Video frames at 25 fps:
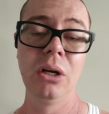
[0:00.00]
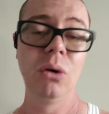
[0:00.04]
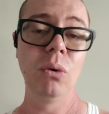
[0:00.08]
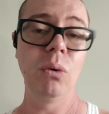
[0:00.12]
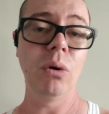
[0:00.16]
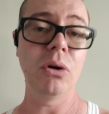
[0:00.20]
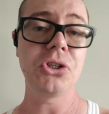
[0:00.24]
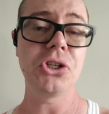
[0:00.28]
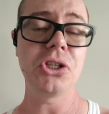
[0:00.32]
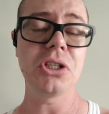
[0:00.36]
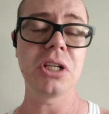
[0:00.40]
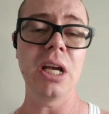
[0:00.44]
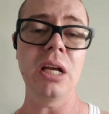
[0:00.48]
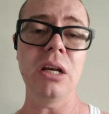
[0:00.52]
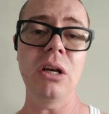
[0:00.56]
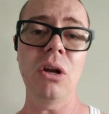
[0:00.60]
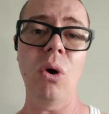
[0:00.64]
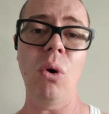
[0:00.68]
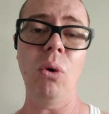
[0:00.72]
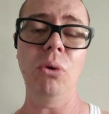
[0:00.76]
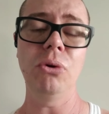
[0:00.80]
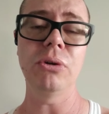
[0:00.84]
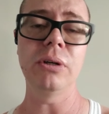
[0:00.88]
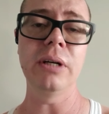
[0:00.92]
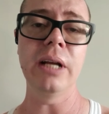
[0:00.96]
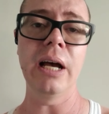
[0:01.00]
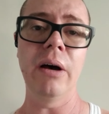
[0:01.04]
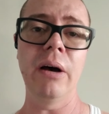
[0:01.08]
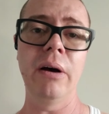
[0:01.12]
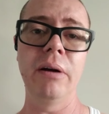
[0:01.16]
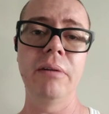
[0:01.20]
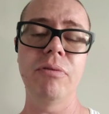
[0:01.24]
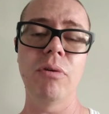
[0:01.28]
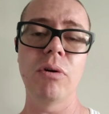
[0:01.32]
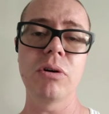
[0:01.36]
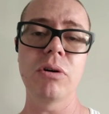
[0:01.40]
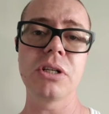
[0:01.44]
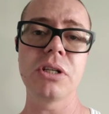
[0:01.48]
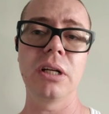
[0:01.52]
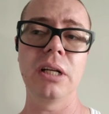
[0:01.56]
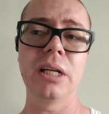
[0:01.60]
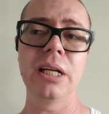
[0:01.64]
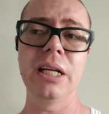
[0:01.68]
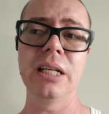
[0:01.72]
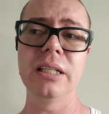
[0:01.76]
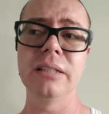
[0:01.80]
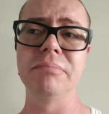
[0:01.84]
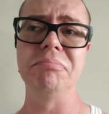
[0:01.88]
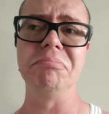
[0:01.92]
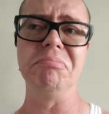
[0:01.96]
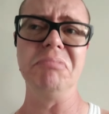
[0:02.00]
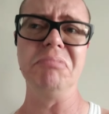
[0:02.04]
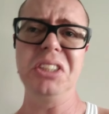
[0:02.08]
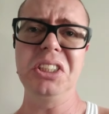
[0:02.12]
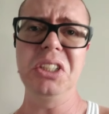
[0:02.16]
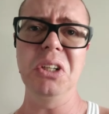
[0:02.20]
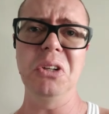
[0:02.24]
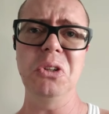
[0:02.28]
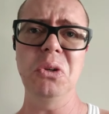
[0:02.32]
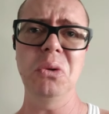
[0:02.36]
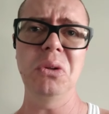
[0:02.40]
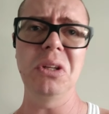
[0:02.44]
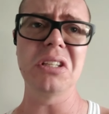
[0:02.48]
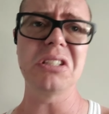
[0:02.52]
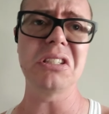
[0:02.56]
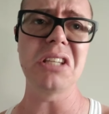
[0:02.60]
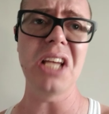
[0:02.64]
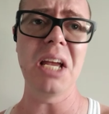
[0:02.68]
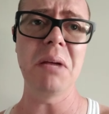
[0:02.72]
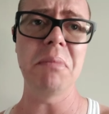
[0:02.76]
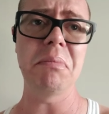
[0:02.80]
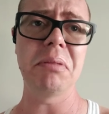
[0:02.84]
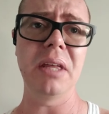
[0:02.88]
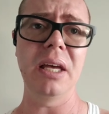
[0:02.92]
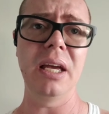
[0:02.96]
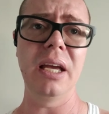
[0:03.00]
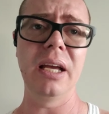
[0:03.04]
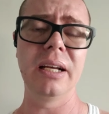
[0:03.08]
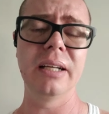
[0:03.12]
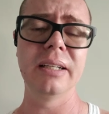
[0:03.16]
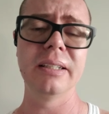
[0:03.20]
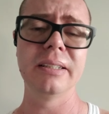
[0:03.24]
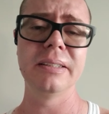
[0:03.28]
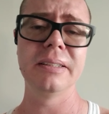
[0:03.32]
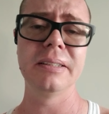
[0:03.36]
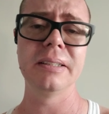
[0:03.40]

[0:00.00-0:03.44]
Well, she's getting older now, unfortunately, and still doing the same thing.